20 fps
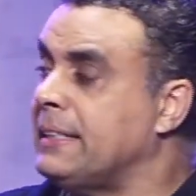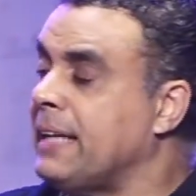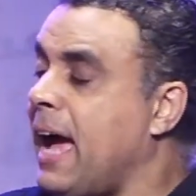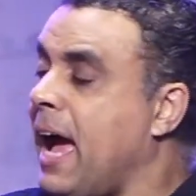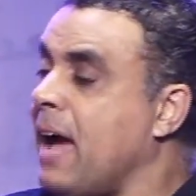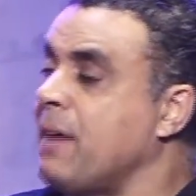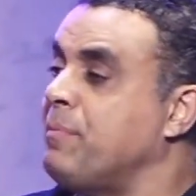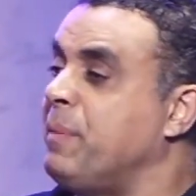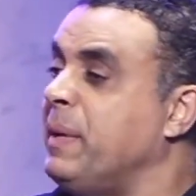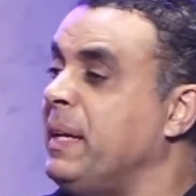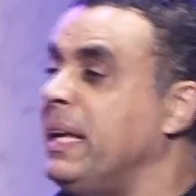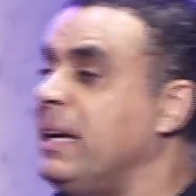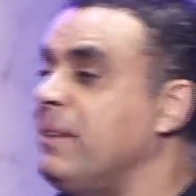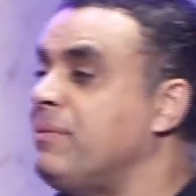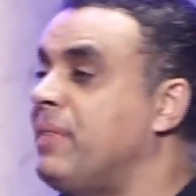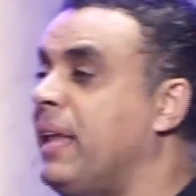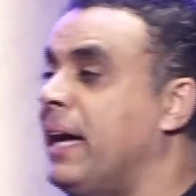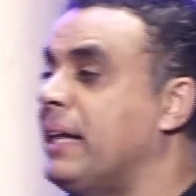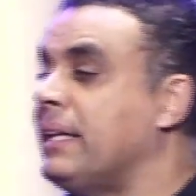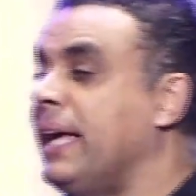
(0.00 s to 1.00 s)
I believe
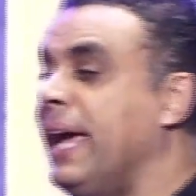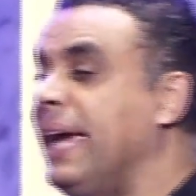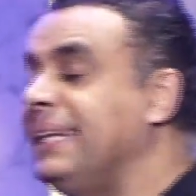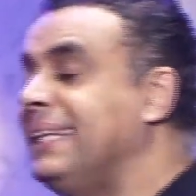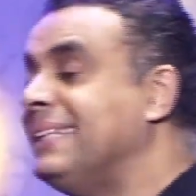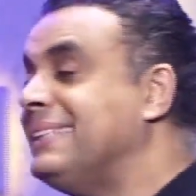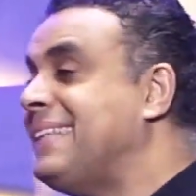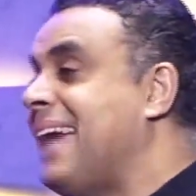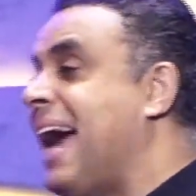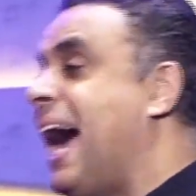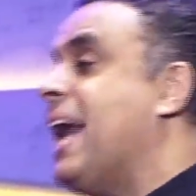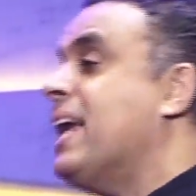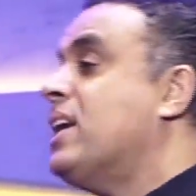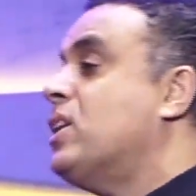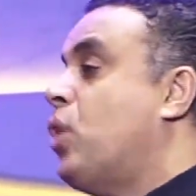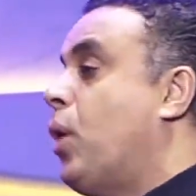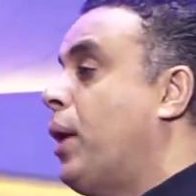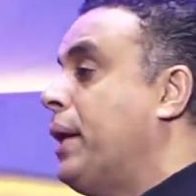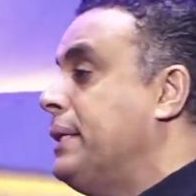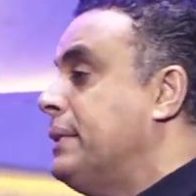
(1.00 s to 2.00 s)
that it is the
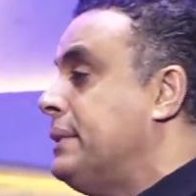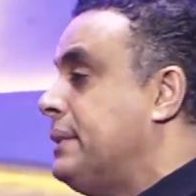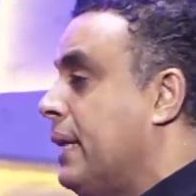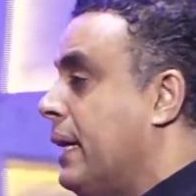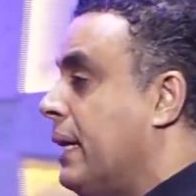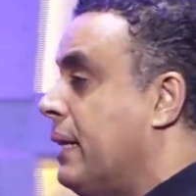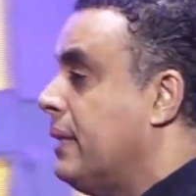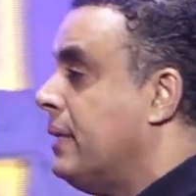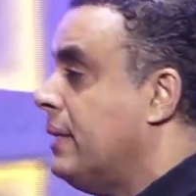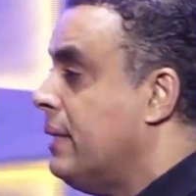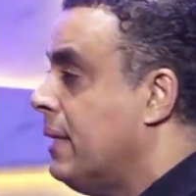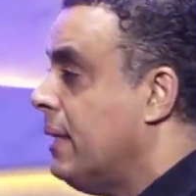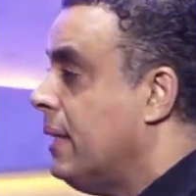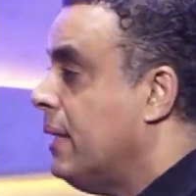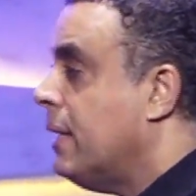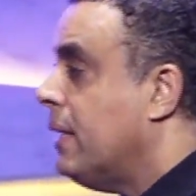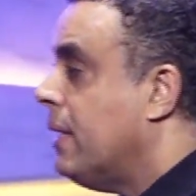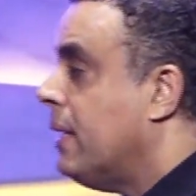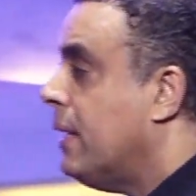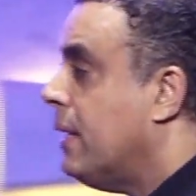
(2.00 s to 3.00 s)
anointing
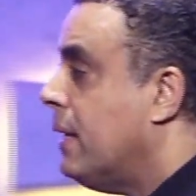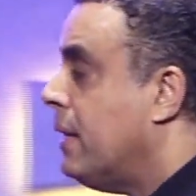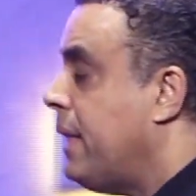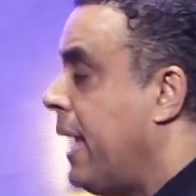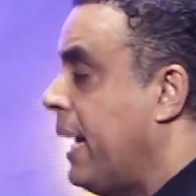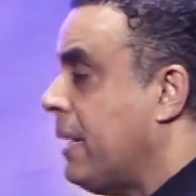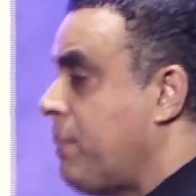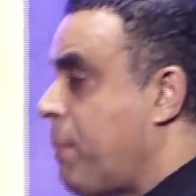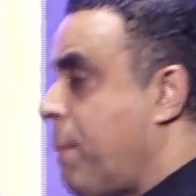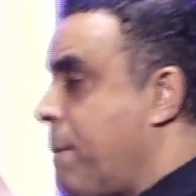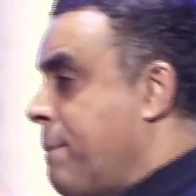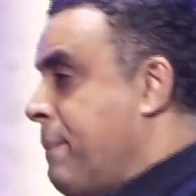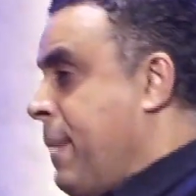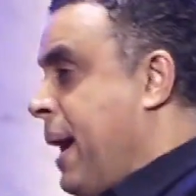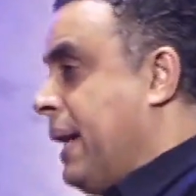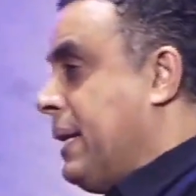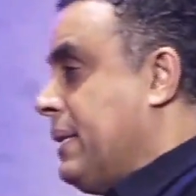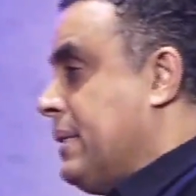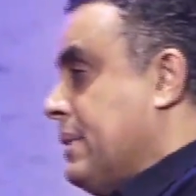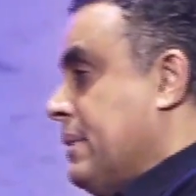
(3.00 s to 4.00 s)
that
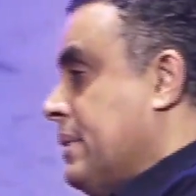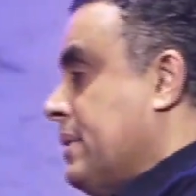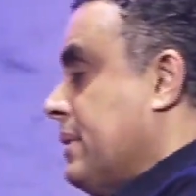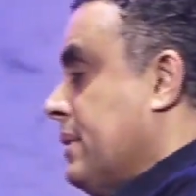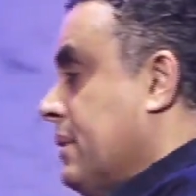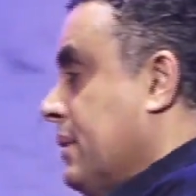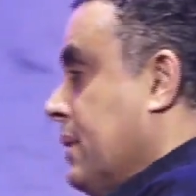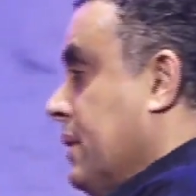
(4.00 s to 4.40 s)
makes